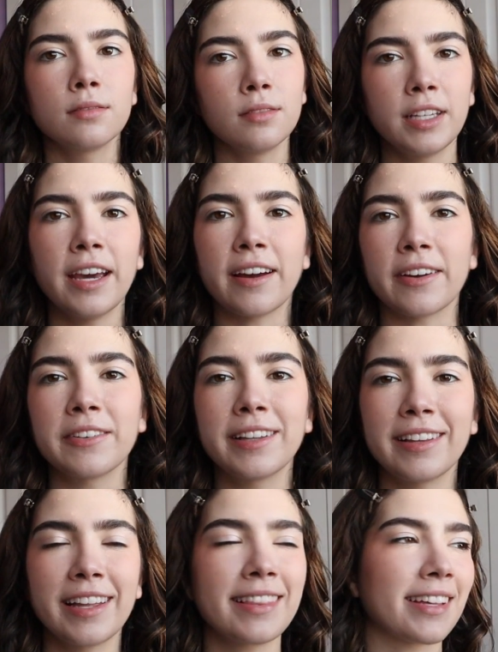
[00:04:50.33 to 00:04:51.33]
Yeah, I really
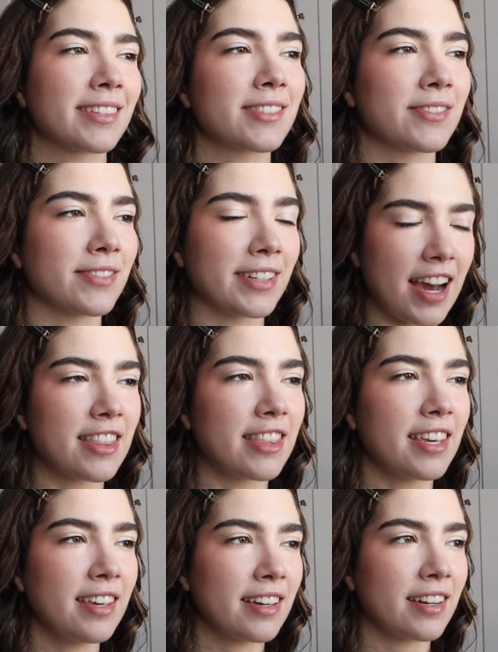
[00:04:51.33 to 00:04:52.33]
like that so far. I
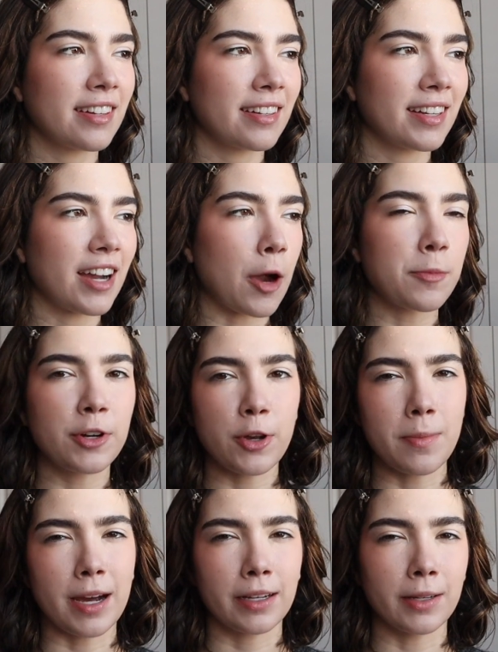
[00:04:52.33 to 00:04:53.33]
think I'm gonna go
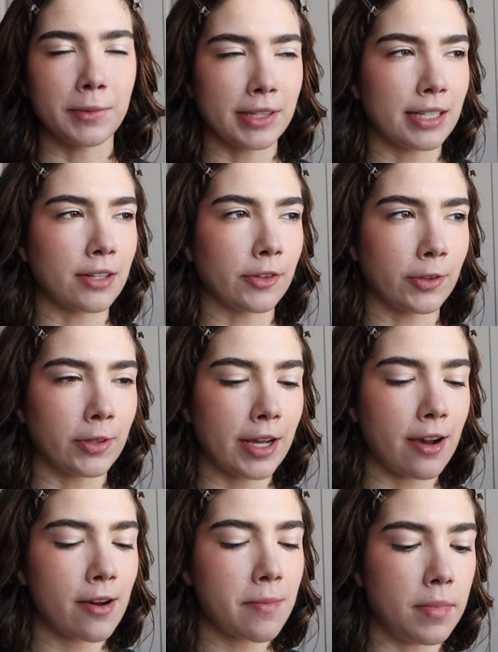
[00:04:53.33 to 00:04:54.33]
back in with another
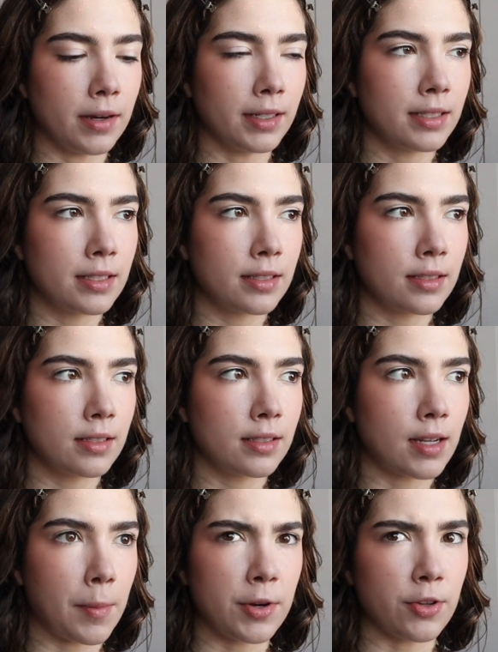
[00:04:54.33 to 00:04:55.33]
layer, but
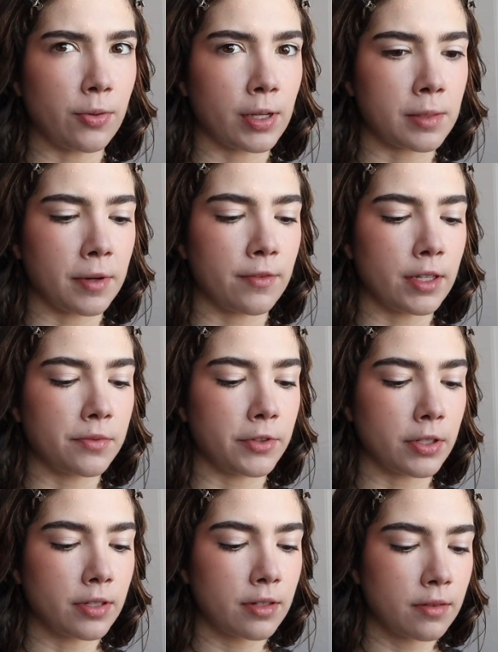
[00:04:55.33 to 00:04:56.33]
I'm gonna do the rest of my face
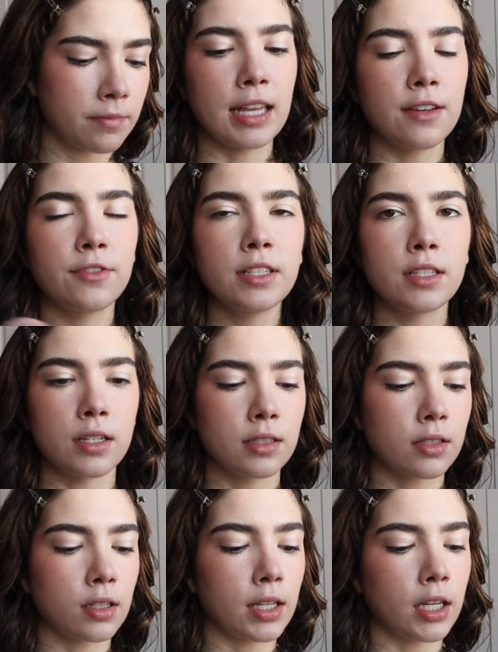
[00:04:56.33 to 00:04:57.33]
first. And if it
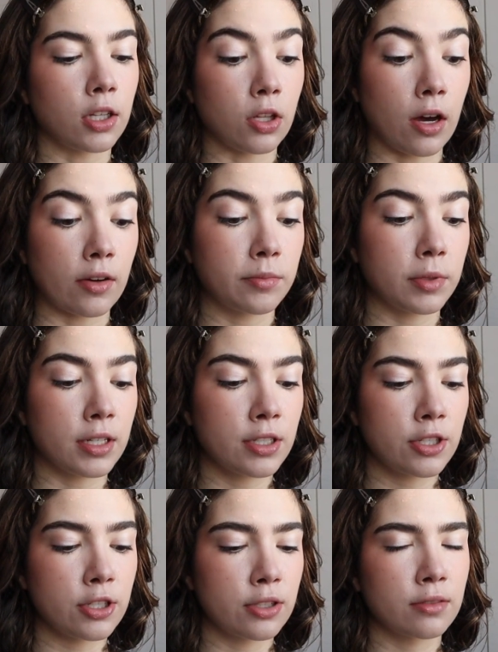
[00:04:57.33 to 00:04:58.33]
does look like a lot of
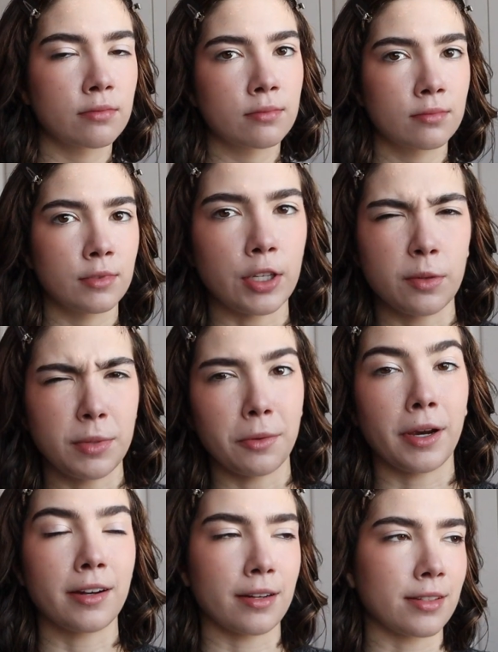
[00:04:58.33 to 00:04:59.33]
blush, you'd be
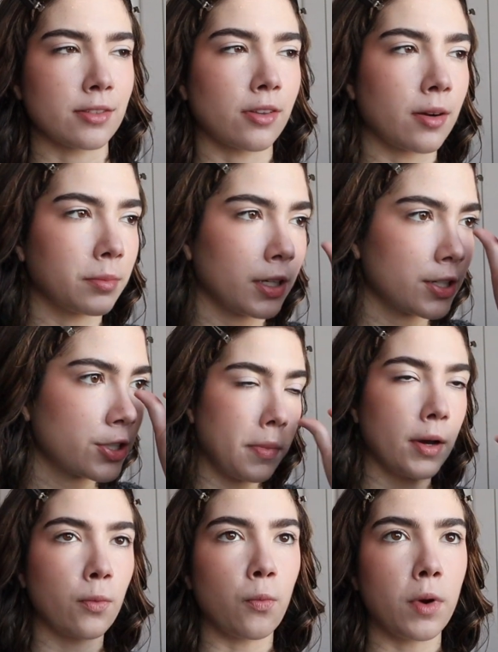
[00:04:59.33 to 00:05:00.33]
right, it is a lot of blush.
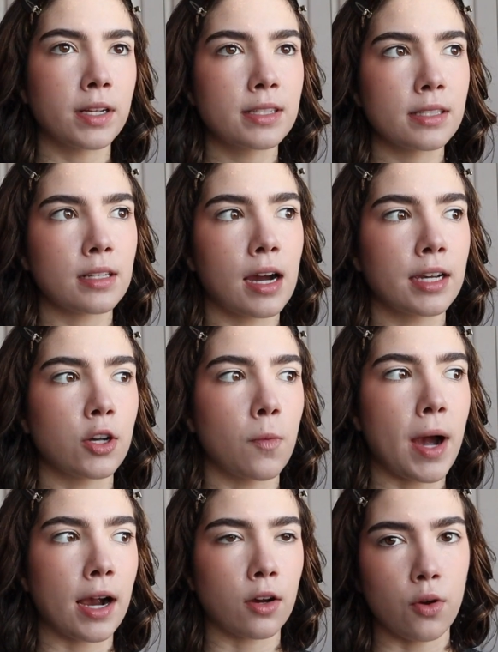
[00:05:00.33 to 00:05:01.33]
But once I go
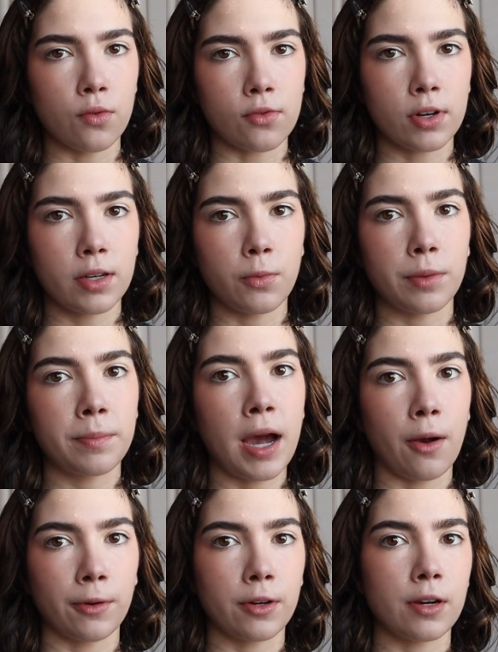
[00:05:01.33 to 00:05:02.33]
back over it with
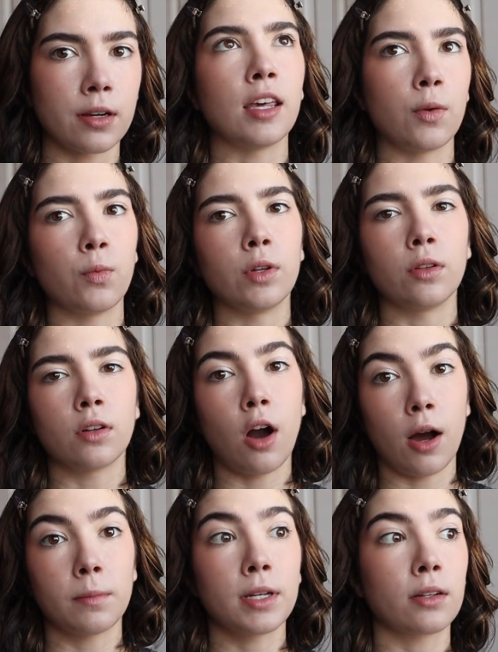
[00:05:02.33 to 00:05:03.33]
powder, it will
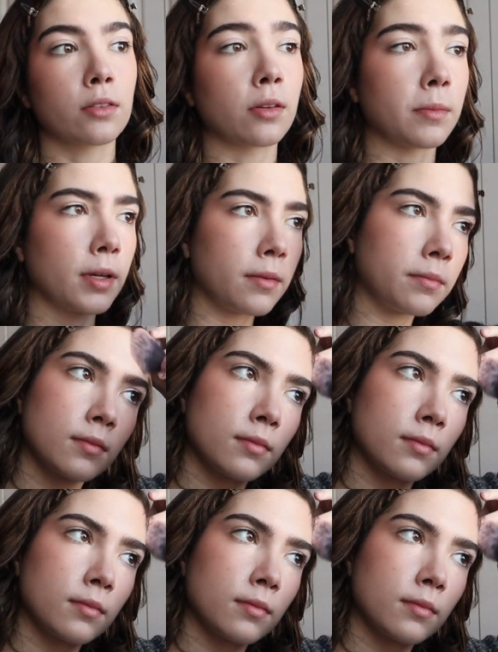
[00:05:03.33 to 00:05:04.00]
calm down a little bit.